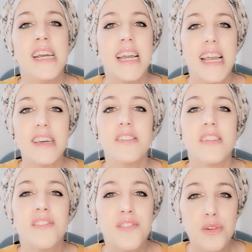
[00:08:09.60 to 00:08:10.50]
is this
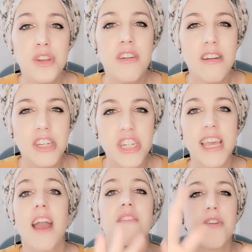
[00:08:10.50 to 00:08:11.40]
food
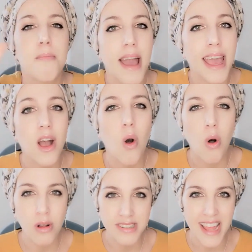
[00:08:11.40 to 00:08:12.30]
nourishing for my
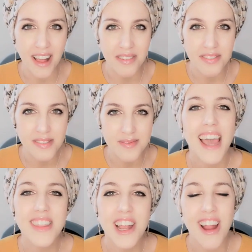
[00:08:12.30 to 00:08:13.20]
whole self? And
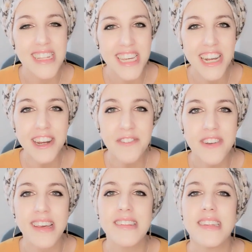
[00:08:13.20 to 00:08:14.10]
the criteria for
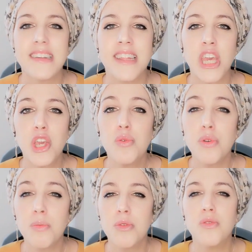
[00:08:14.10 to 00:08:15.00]
this is that you
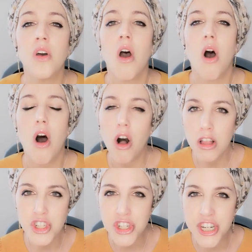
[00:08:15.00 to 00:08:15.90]
remove all
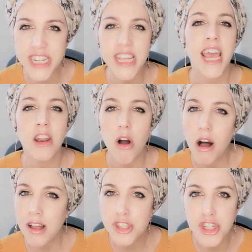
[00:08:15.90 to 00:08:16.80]
should and
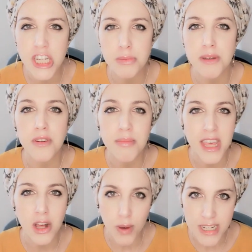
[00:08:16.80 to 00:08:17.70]
all judgment from the
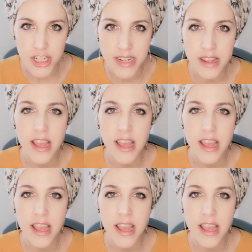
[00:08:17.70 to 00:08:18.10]
equation.